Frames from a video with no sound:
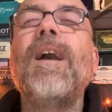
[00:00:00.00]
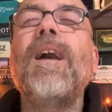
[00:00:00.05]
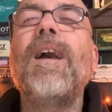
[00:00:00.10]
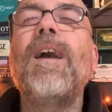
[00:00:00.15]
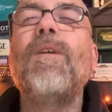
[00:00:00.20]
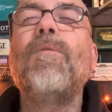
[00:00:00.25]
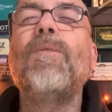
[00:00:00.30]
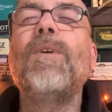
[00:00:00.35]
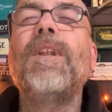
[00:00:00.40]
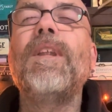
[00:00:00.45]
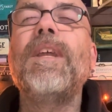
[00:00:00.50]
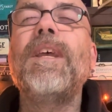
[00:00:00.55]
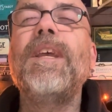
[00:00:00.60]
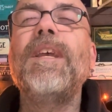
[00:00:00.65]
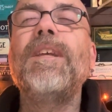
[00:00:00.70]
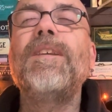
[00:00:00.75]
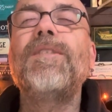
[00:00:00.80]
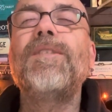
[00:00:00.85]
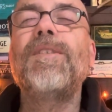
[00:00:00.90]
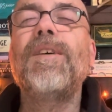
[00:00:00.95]
and
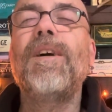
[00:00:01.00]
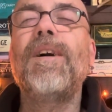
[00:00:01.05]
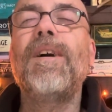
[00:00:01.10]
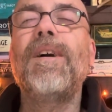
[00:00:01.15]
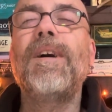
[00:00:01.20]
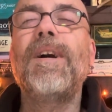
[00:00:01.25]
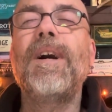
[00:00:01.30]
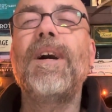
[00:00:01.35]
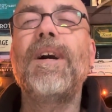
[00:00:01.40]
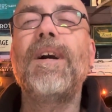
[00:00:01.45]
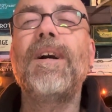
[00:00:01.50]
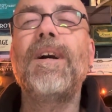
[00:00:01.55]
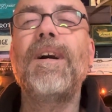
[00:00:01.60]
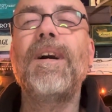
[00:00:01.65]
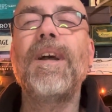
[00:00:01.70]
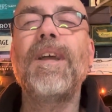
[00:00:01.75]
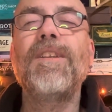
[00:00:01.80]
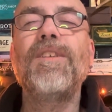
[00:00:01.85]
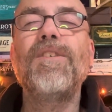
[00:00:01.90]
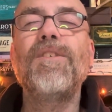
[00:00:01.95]
release
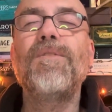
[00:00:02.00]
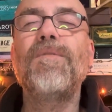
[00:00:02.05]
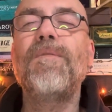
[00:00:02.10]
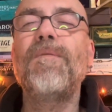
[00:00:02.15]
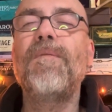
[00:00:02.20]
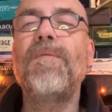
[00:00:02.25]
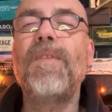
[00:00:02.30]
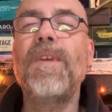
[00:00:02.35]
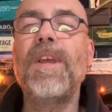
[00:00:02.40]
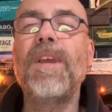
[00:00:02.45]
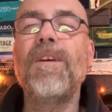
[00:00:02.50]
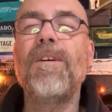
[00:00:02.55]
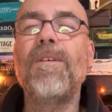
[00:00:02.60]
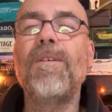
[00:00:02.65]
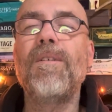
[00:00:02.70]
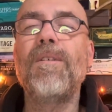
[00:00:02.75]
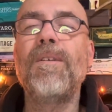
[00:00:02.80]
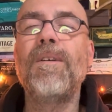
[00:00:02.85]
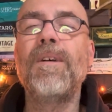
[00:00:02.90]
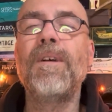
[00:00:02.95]
and just
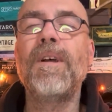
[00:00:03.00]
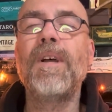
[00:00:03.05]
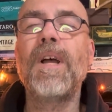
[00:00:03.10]
feel